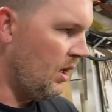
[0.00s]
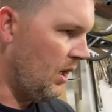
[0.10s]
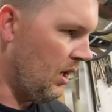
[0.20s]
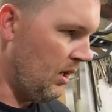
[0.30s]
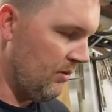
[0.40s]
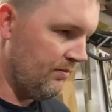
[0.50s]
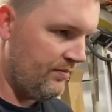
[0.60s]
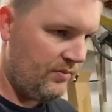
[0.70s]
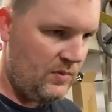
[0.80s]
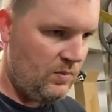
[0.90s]
um,
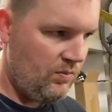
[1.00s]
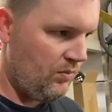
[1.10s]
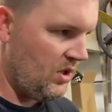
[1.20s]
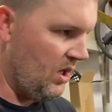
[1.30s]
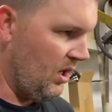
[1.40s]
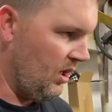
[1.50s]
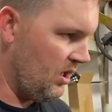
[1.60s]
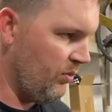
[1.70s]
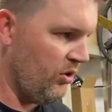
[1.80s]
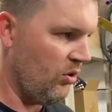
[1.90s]
uh,
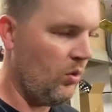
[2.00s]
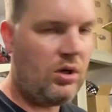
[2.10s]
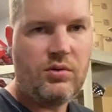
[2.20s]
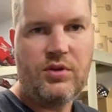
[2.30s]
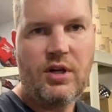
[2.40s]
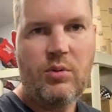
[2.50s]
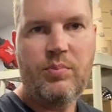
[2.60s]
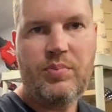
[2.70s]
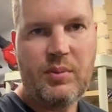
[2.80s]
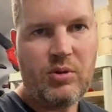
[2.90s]
computer world. You know,
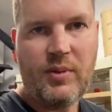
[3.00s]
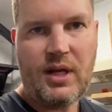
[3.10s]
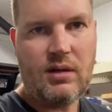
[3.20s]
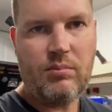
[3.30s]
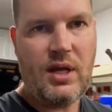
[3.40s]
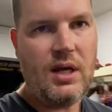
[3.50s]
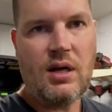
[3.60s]
people are making making